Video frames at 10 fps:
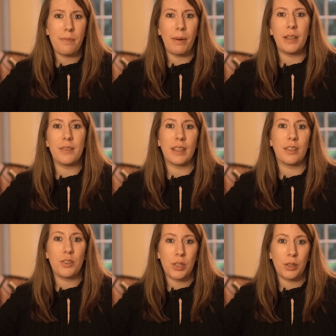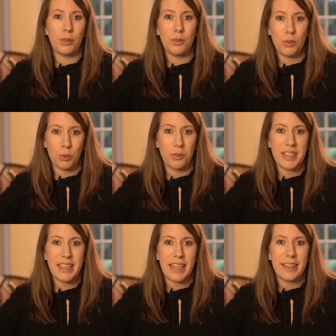by losing two Tory
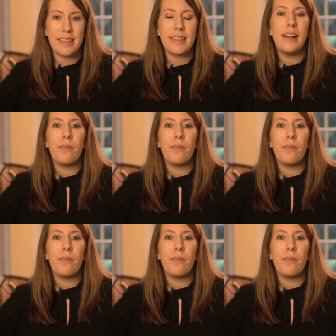seats.